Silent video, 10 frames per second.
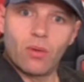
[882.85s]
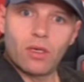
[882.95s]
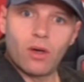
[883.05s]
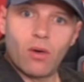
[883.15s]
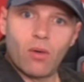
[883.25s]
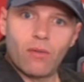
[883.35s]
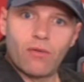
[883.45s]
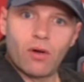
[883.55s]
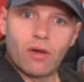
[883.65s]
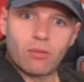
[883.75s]
You and your
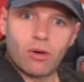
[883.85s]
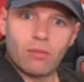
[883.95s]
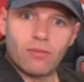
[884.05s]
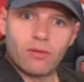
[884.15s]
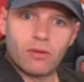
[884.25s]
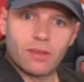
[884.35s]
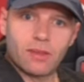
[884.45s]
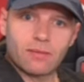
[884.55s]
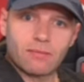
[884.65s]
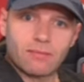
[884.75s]
whole family, I'm coming for,
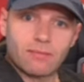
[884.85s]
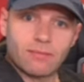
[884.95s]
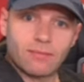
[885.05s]
mate.